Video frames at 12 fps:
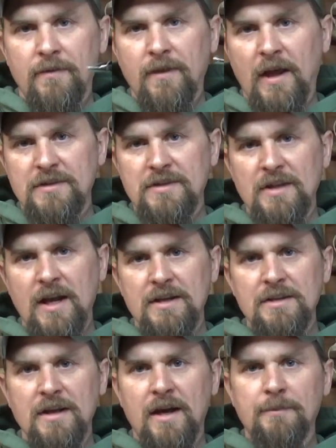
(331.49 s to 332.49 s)
that's the
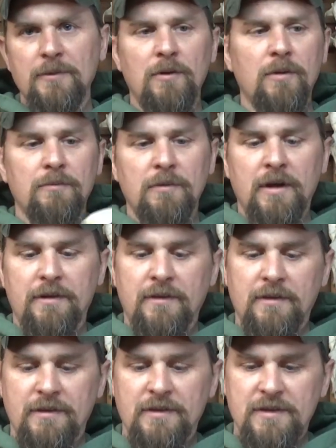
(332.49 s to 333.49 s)
idea I'm going with.
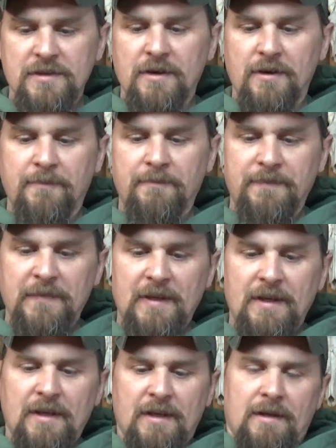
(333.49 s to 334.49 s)
So,
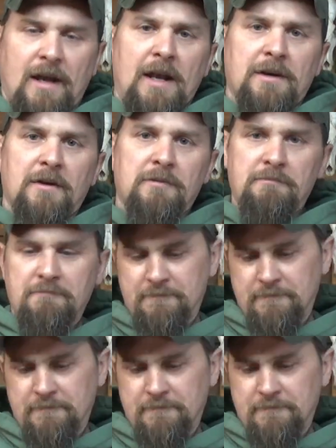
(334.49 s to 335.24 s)
I don't know.